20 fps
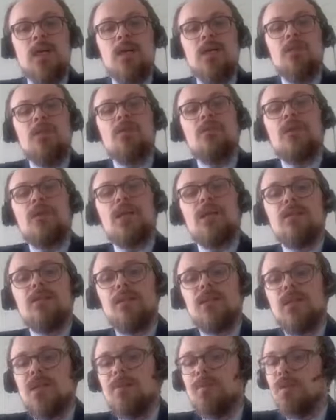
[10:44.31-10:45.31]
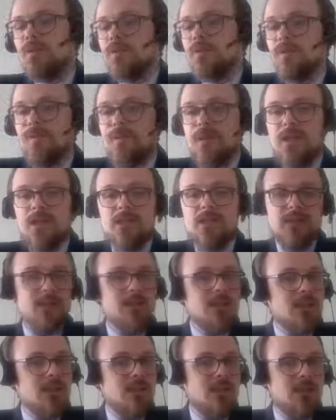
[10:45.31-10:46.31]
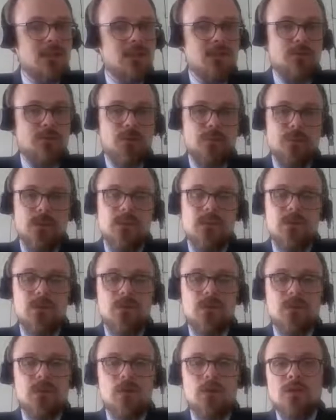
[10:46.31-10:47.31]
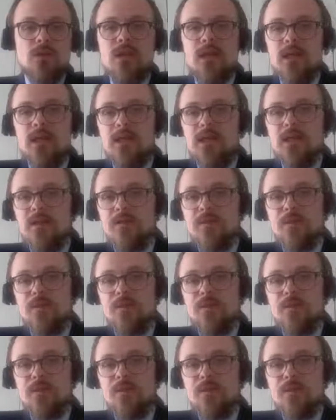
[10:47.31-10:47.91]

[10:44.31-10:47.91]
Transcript: You might be able to find interesting information on how,